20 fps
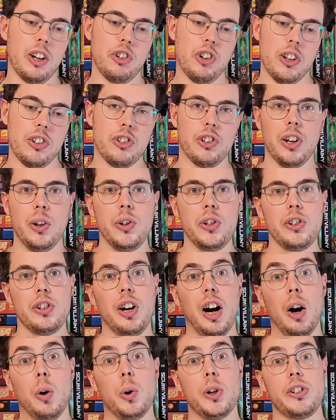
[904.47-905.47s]
just shows the
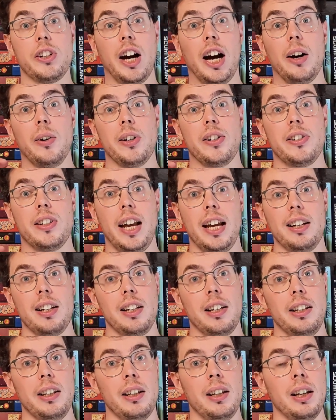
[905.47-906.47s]
OSR is
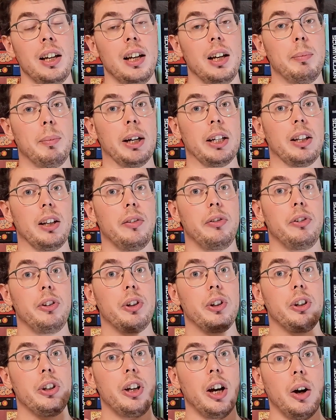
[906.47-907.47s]
deadly, but if you
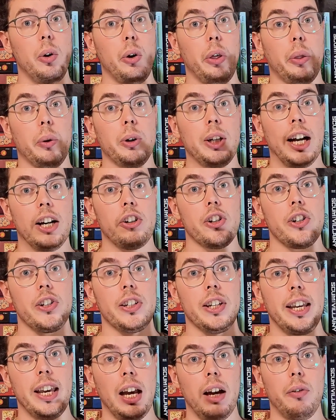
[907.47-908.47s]
go through dungeons
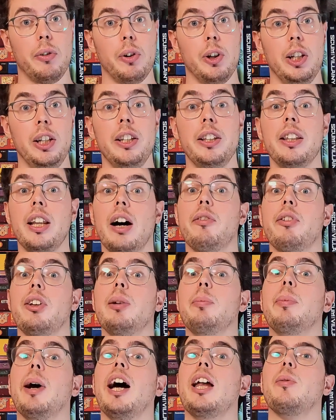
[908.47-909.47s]
carefully, nothing
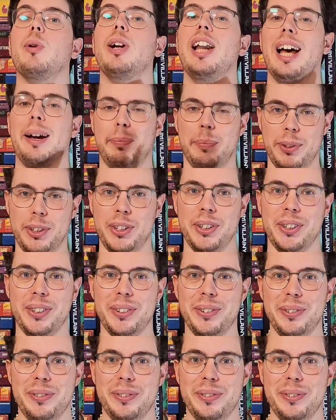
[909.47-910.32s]
bad will happen to you.